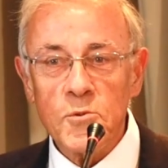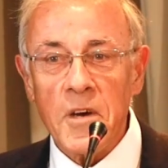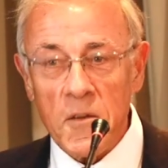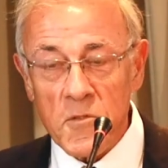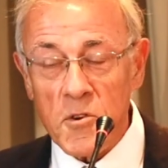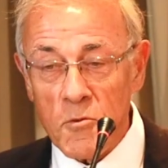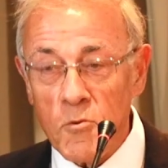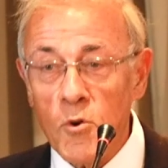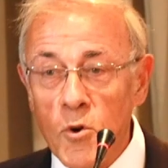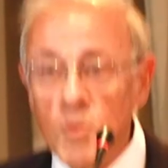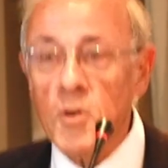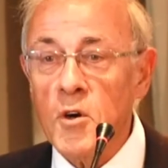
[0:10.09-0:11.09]
have the
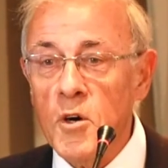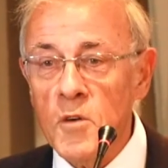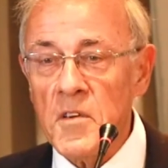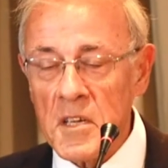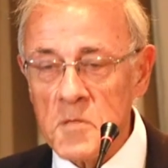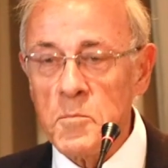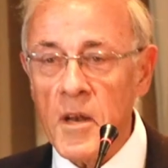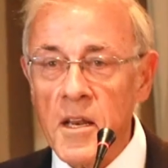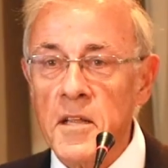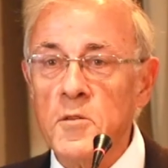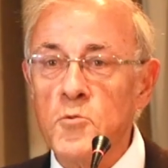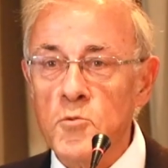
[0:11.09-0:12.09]
role of
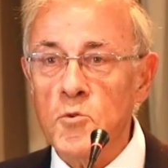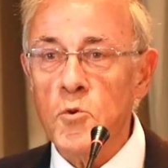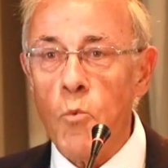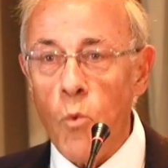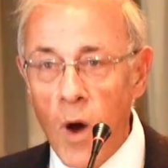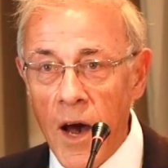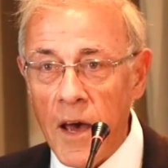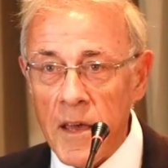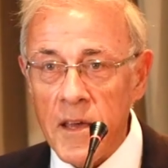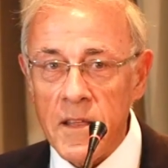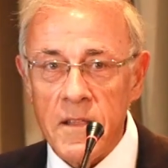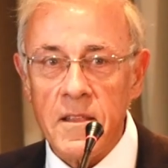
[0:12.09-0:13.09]
explaining to you
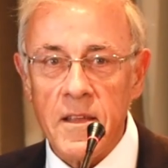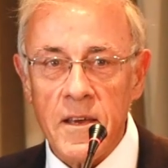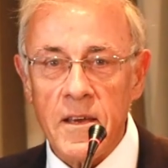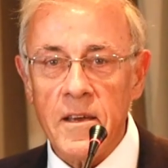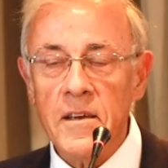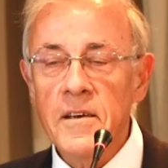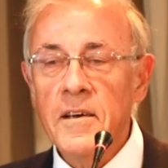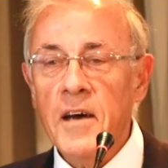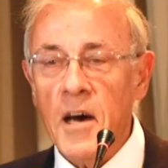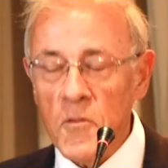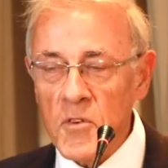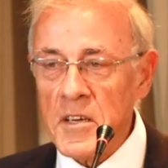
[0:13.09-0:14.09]
why the
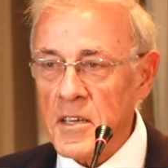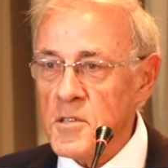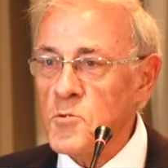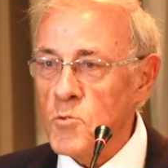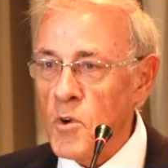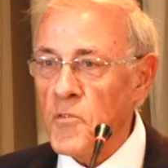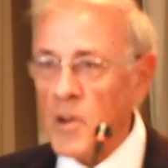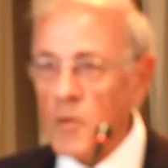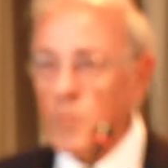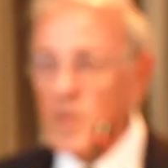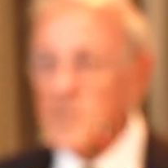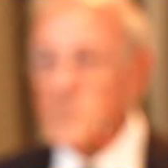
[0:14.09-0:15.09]
African School of
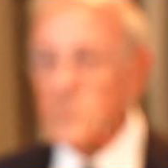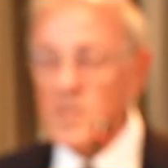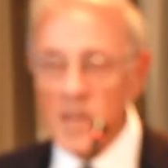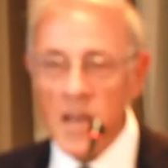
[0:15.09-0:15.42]
Regulation, the